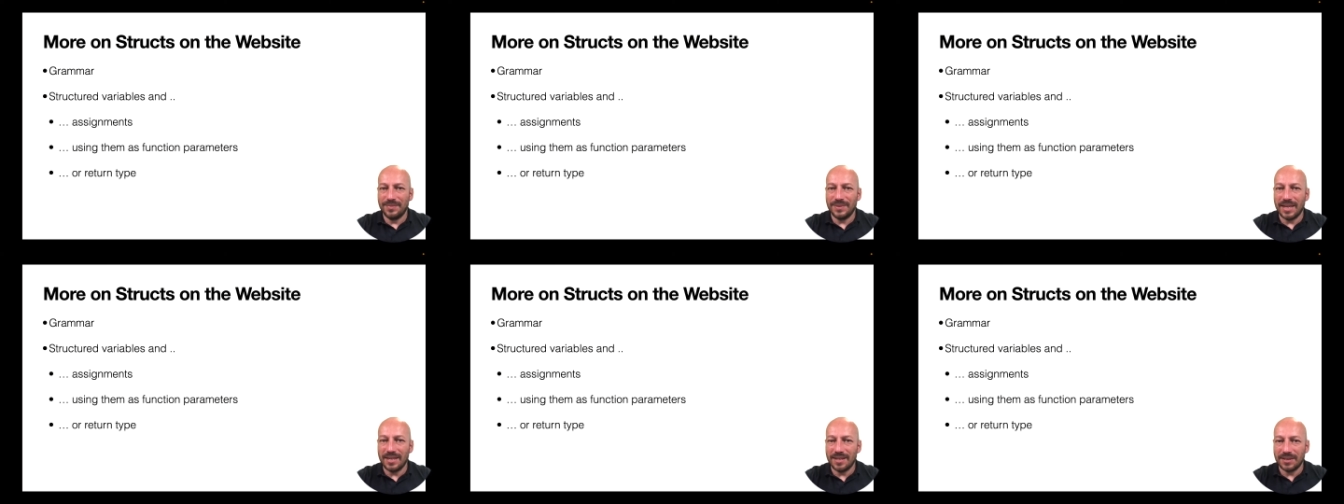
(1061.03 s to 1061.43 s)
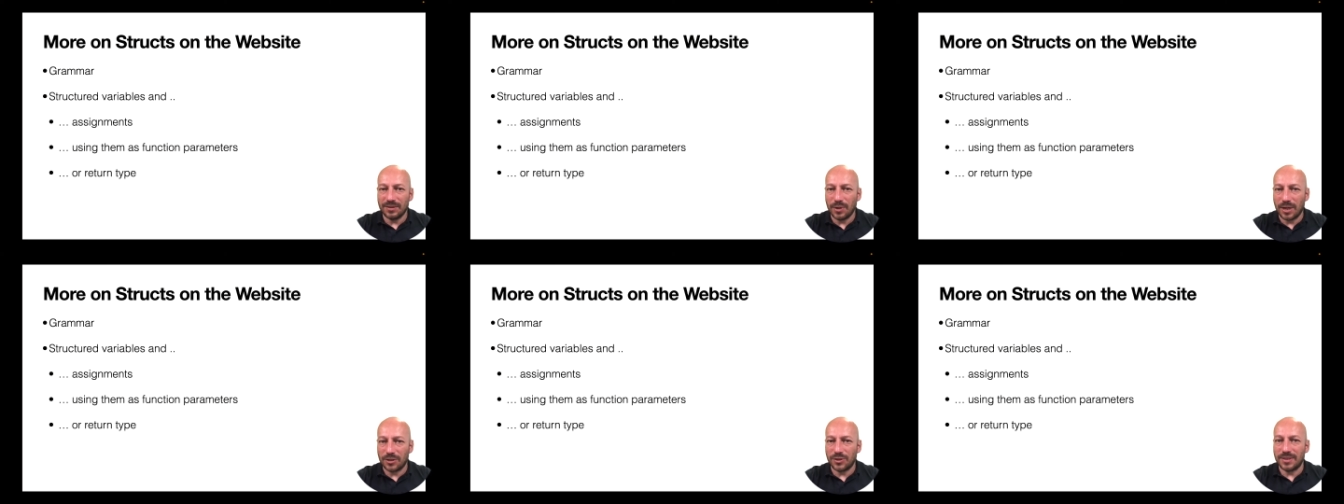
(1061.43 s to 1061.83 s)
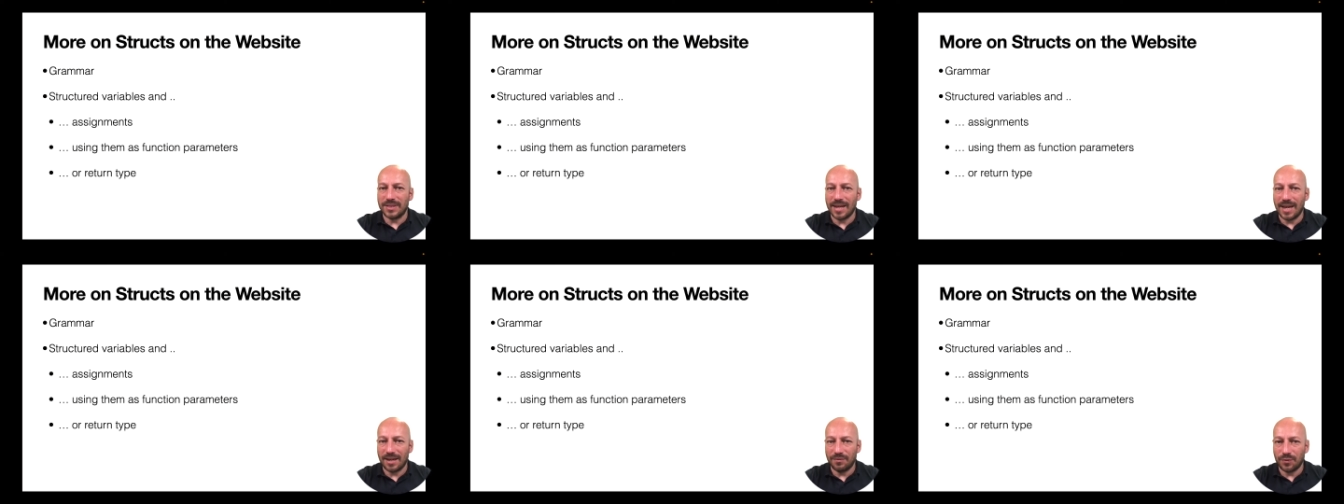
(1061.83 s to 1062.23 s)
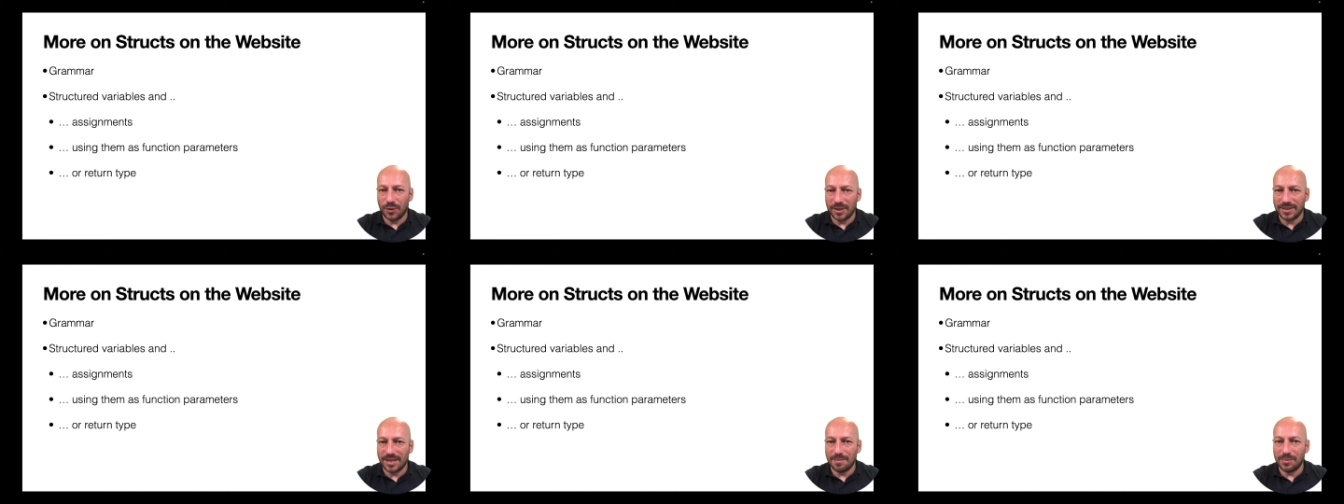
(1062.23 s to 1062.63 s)
data structures like, for
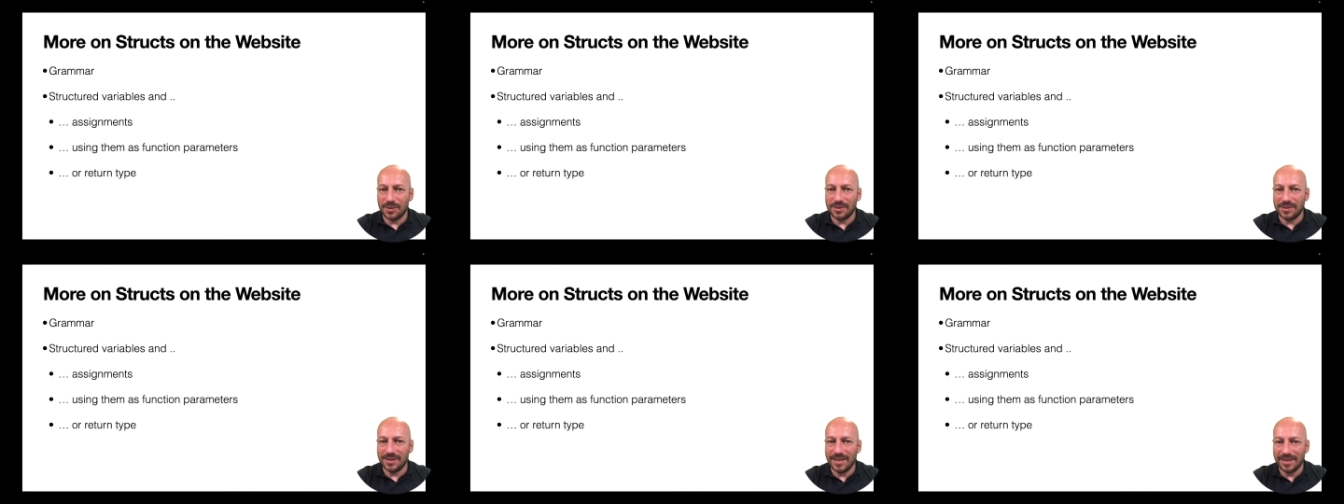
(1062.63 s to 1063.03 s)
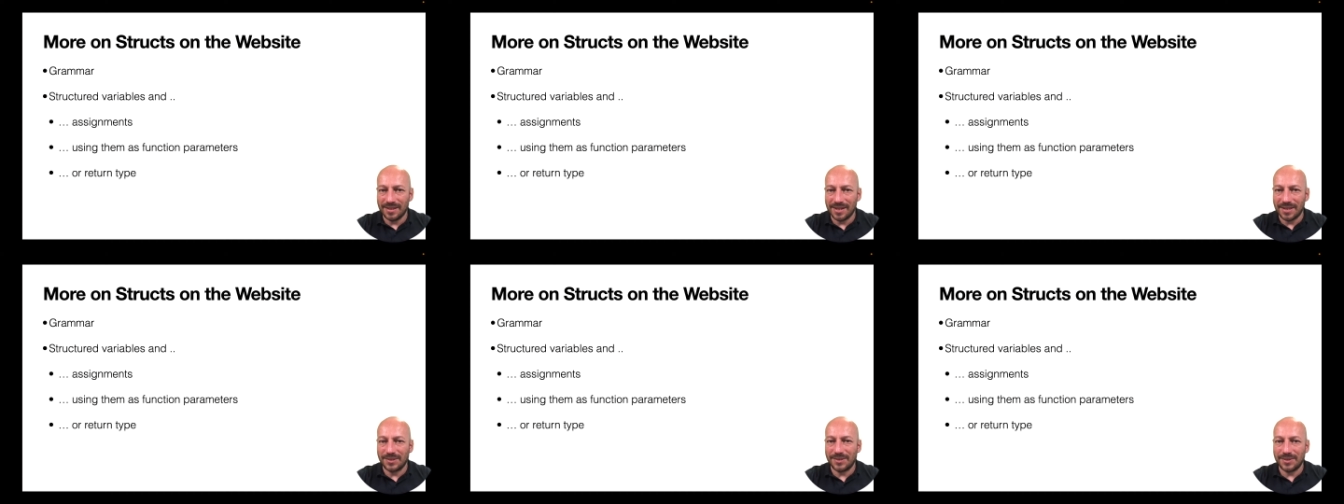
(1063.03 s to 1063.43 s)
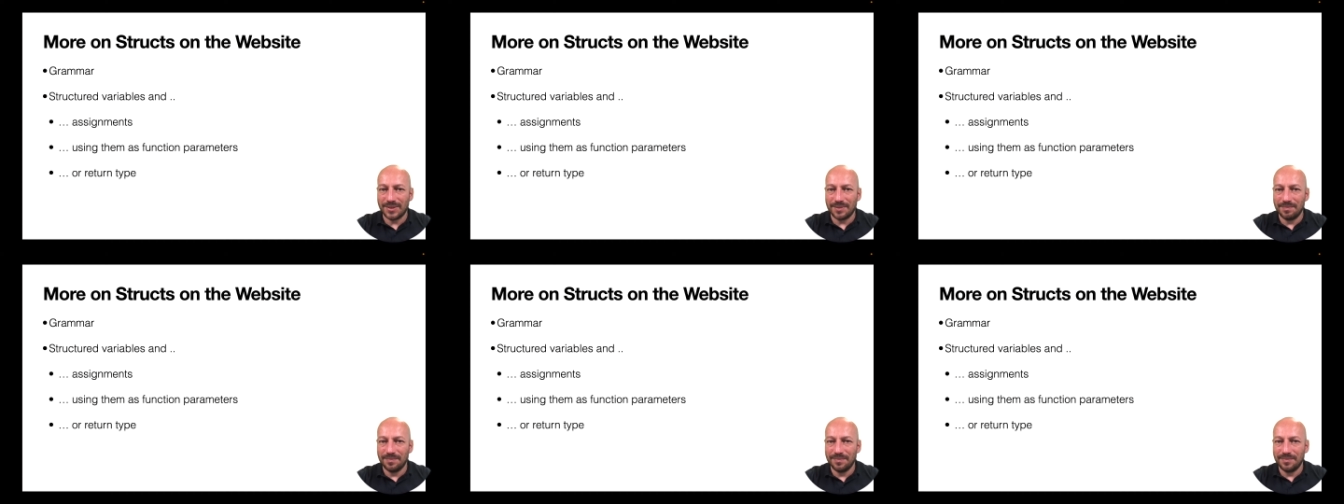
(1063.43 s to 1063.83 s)
example, linked lists.